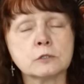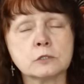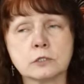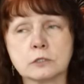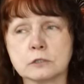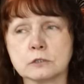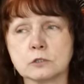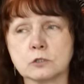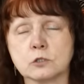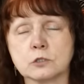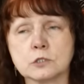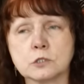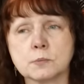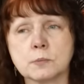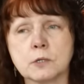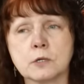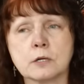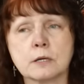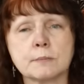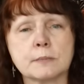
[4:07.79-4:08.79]
Look at the Holy
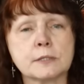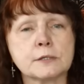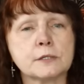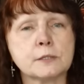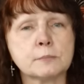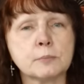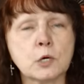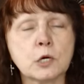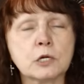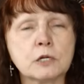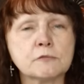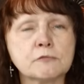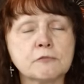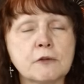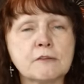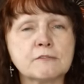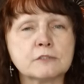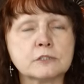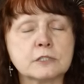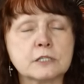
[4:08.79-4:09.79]
Spirit on me. The book of
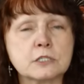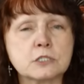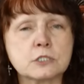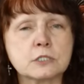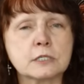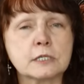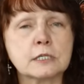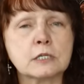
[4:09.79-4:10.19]
Revelation.